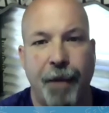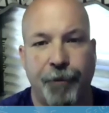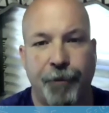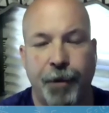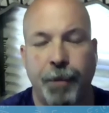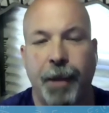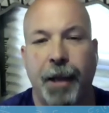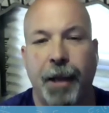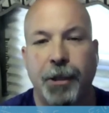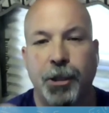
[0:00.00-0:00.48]

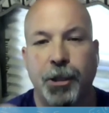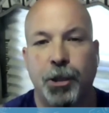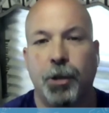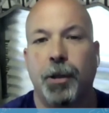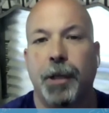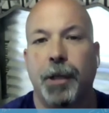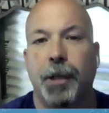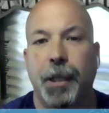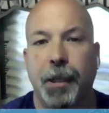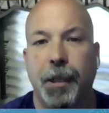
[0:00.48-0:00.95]
from that
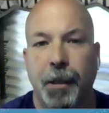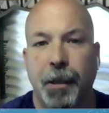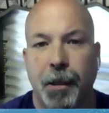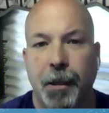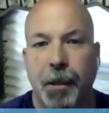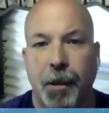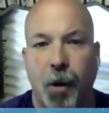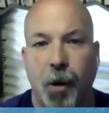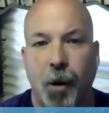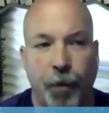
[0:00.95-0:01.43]
journey,
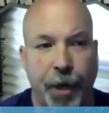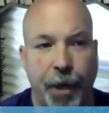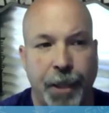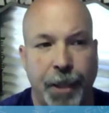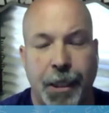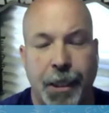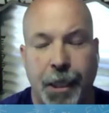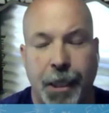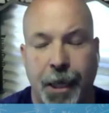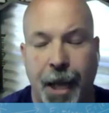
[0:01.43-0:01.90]
over
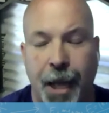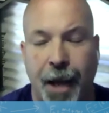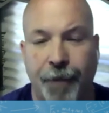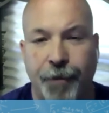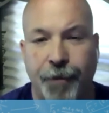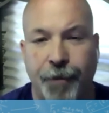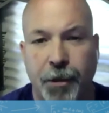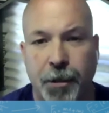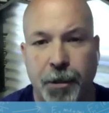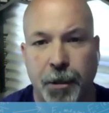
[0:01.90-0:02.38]
18 and a
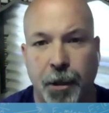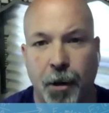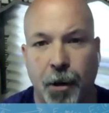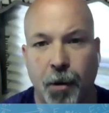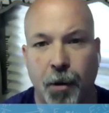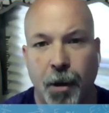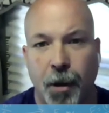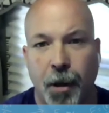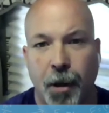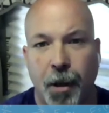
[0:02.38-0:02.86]
half years
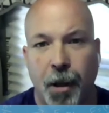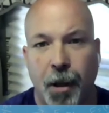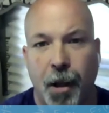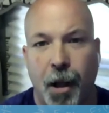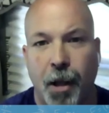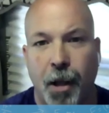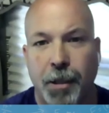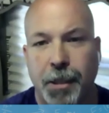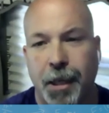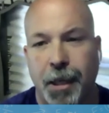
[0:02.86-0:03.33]
ago.
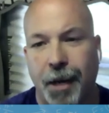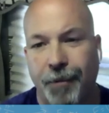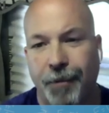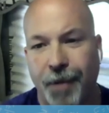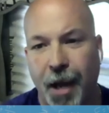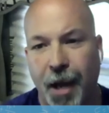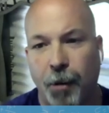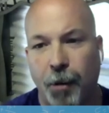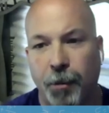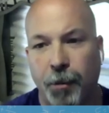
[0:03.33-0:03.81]
also, and I've
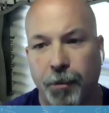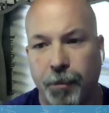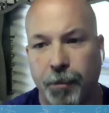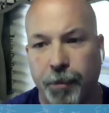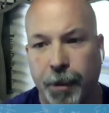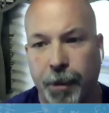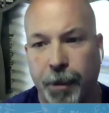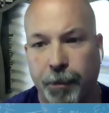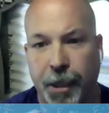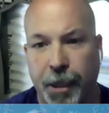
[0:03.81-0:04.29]
now
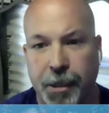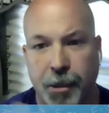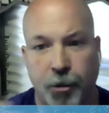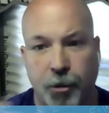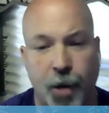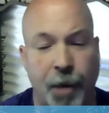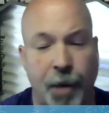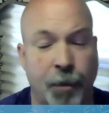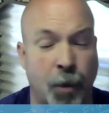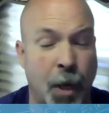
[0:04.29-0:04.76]
been blessed to
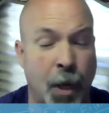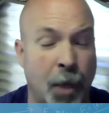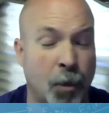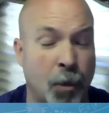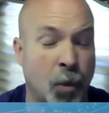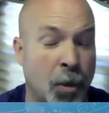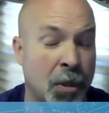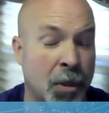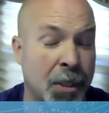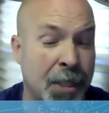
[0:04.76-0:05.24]
travel around the
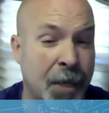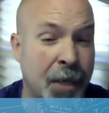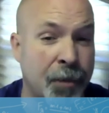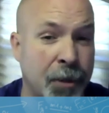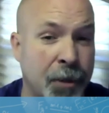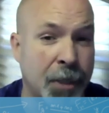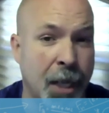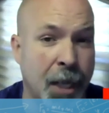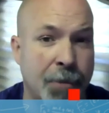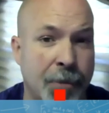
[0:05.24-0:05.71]
world
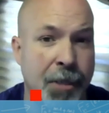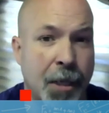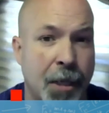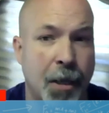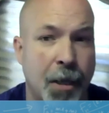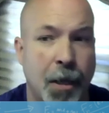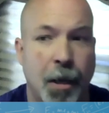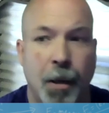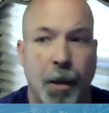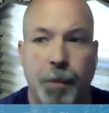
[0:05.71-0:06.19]
several times,
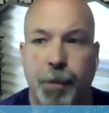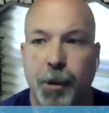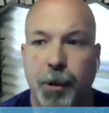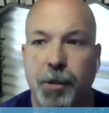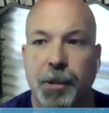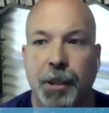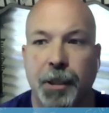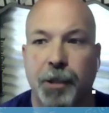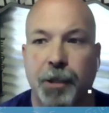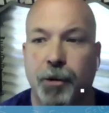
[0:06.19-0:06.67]

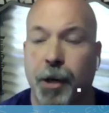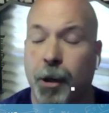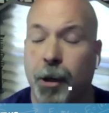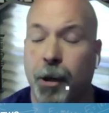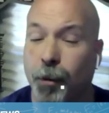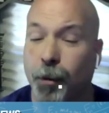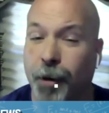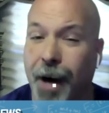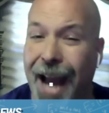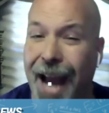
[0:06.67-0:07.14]
personally train
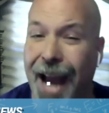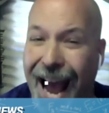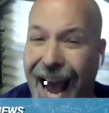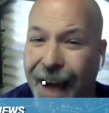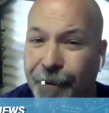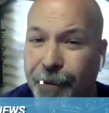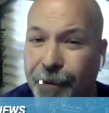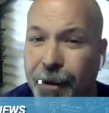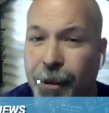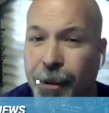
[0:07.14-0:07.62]
over
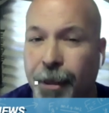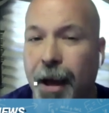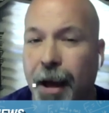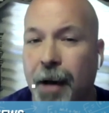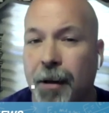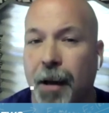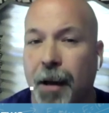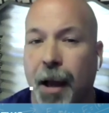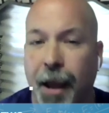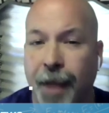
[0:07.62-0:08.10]
half a
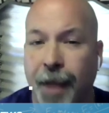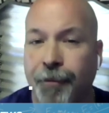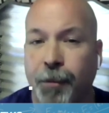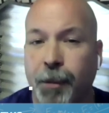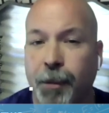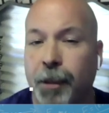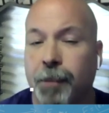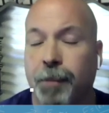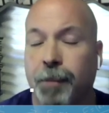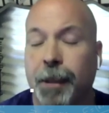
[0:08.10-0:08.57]
thousand, half a
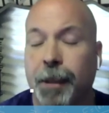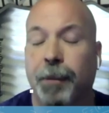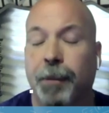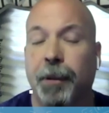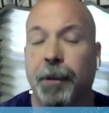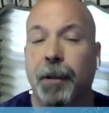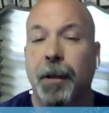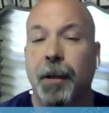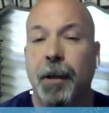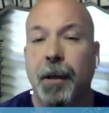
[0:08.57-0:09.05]
million
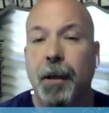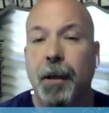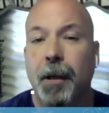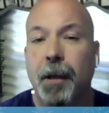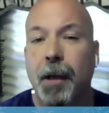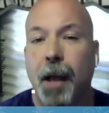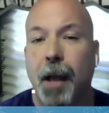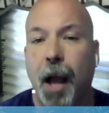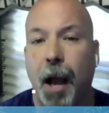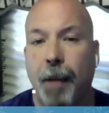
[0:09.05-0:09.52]
people
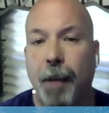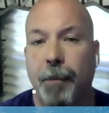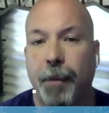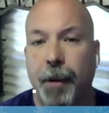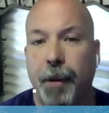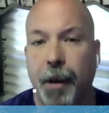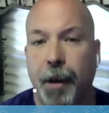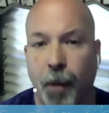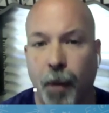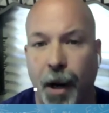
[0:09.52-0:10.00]
um,
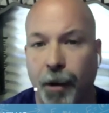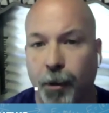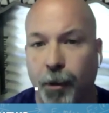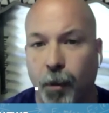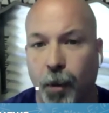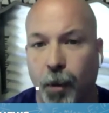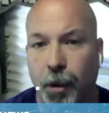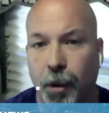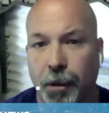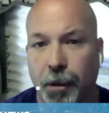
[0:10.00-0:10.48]
around the
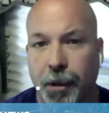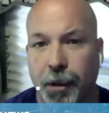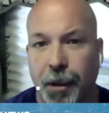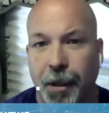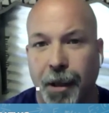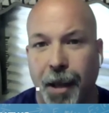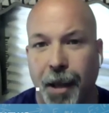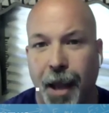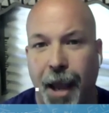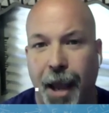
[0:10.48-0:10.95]
world,
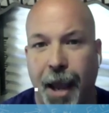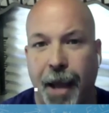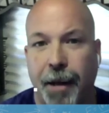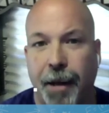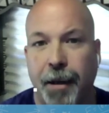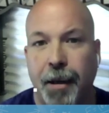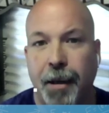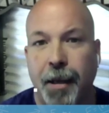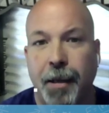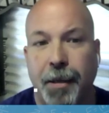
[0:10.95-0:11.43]

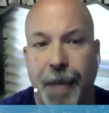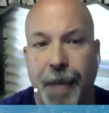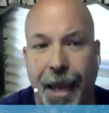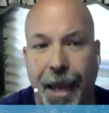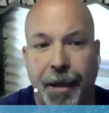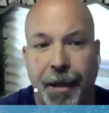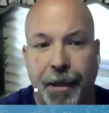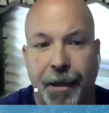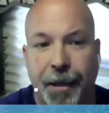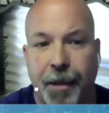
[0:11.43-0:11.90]
and
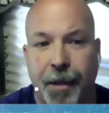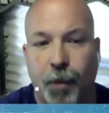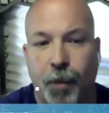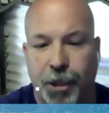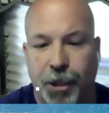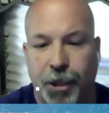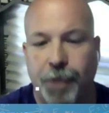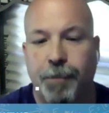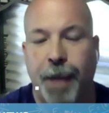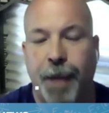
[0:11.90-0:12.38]
then it,
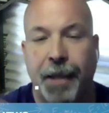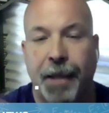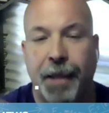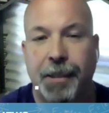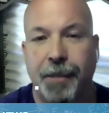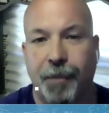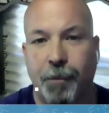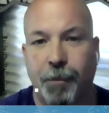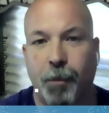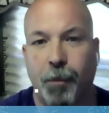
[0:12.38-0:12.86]
which impacts
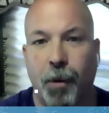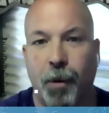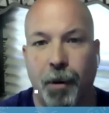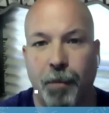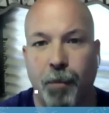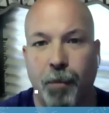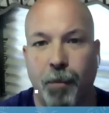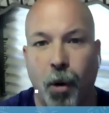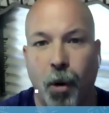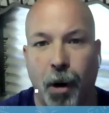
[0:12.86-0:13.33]
even more,
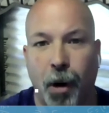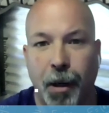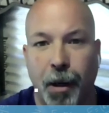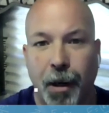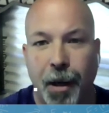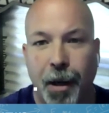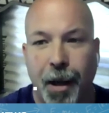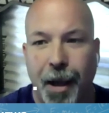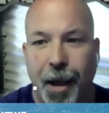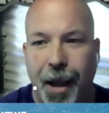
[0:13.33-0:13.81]
more,
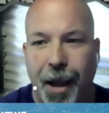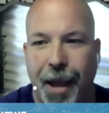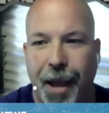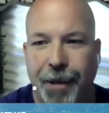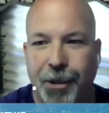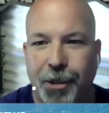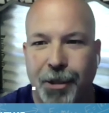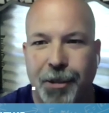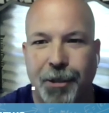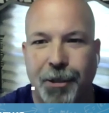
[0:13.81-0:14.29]

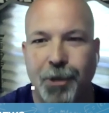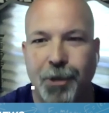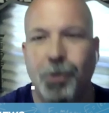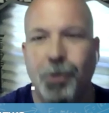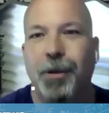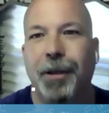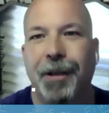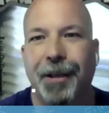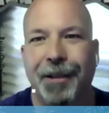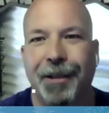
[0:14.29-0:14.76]
and just
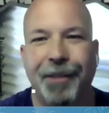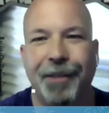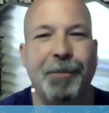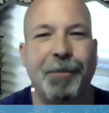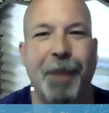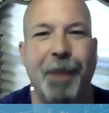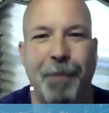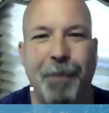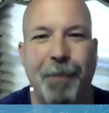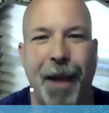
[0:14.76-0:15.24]
doing and living
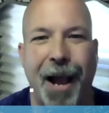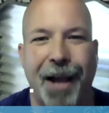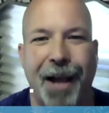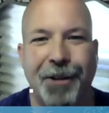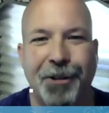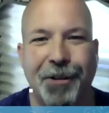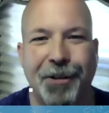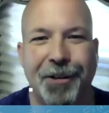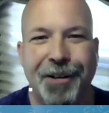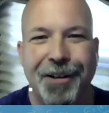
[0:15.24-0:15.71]
my
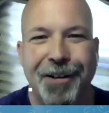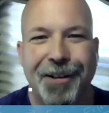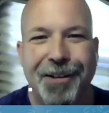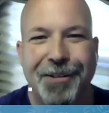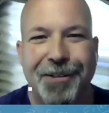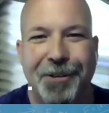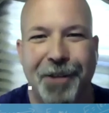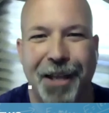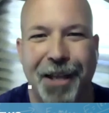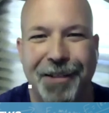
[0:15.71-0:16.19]
passion.
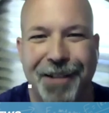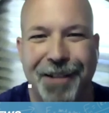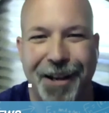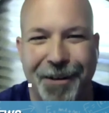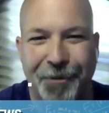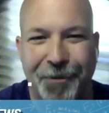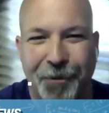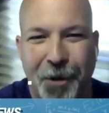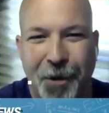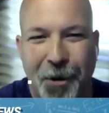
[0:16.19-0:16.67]
So that's
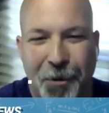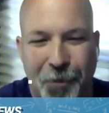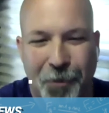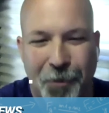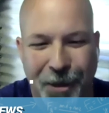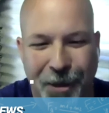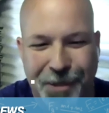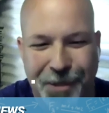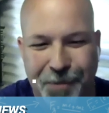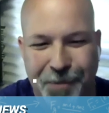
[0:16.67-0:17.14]
kind of
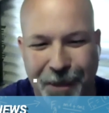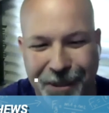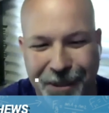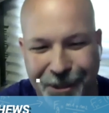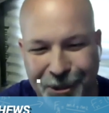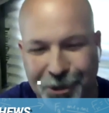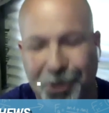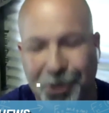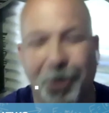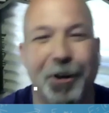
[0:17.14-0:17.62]
what's been the
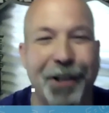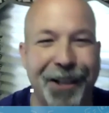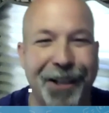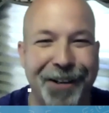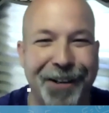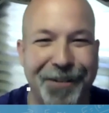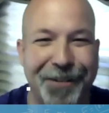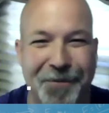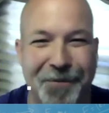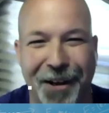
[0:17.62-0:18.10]
journey
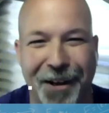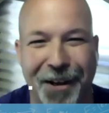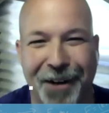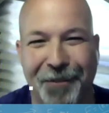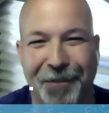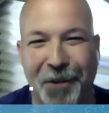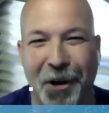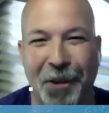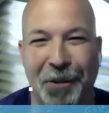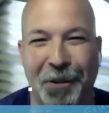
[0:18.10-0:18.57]
that
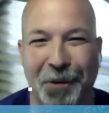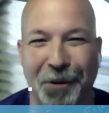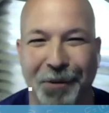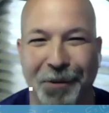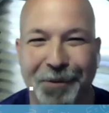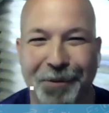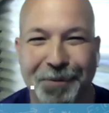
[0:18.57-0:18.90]
I've gone through.